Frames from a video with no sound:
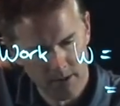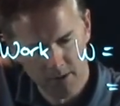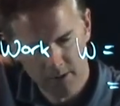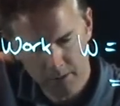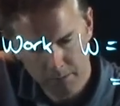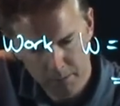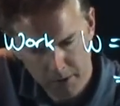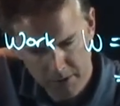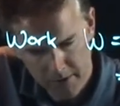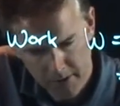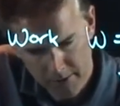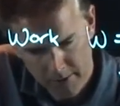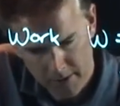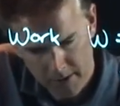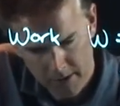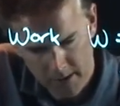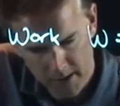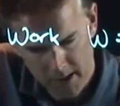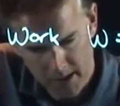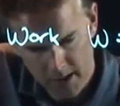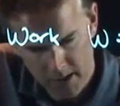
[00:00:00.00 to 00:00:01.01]

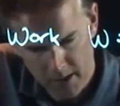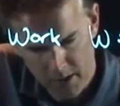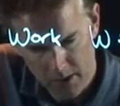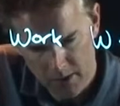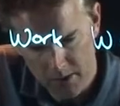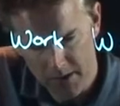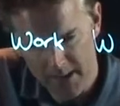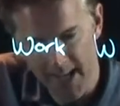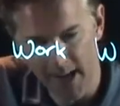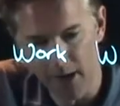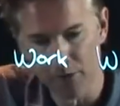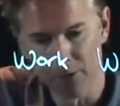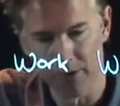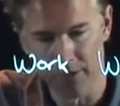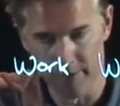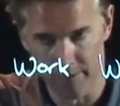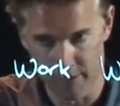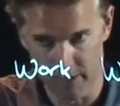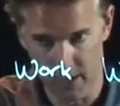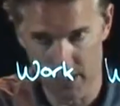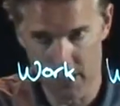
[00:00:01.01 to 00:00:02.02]
Specifically, delta
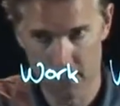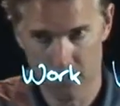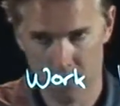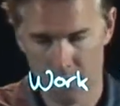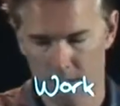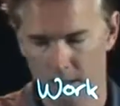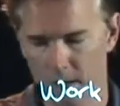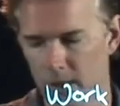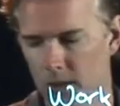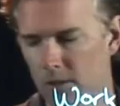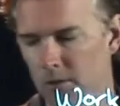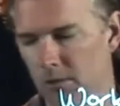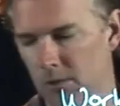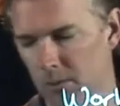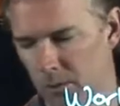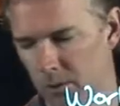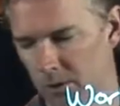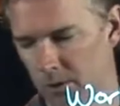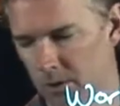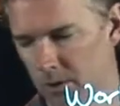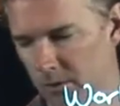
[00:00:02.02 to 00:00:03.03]
V is the
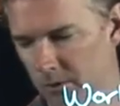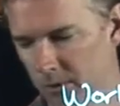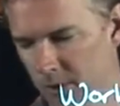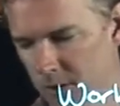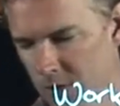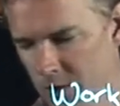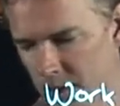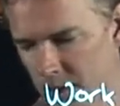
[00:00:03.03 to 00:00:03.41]
work over the